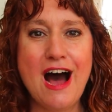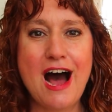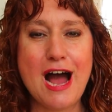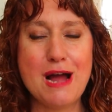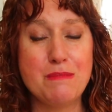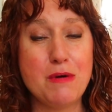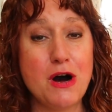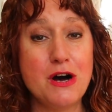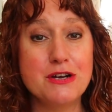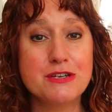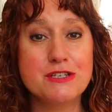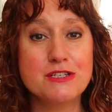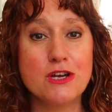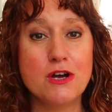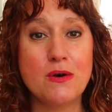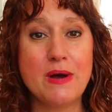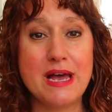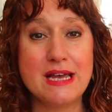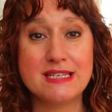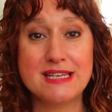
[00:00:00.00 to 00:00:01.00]
I'm
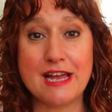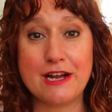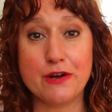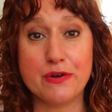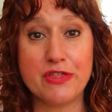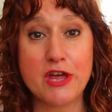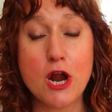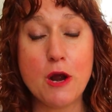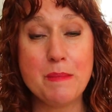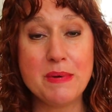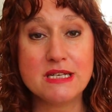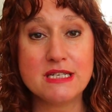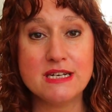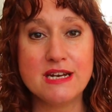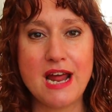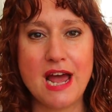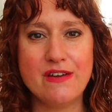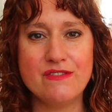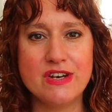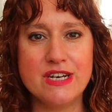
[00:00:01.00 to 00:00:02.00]
also a psychotherapist
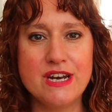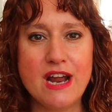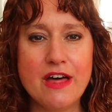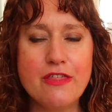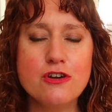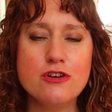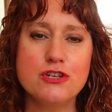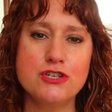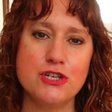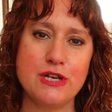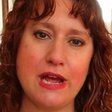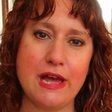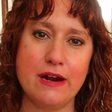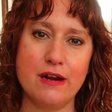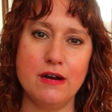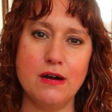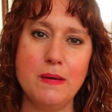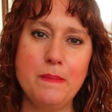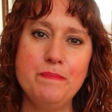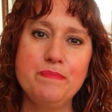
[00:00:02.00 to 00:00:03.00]
and I have another
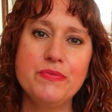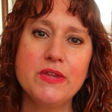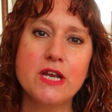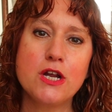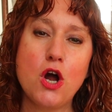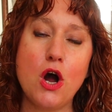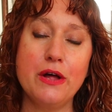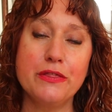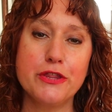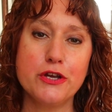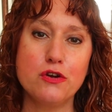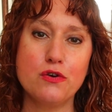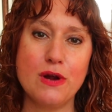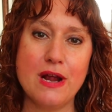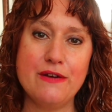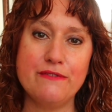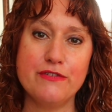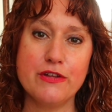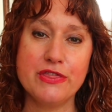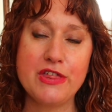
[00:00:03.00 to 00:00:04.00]
channel called The
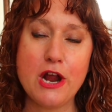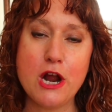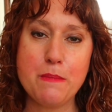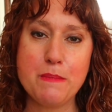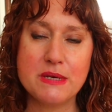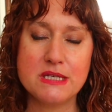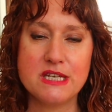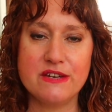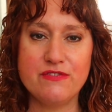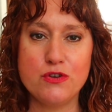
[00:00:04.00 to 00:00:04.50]
Grateful Therapist.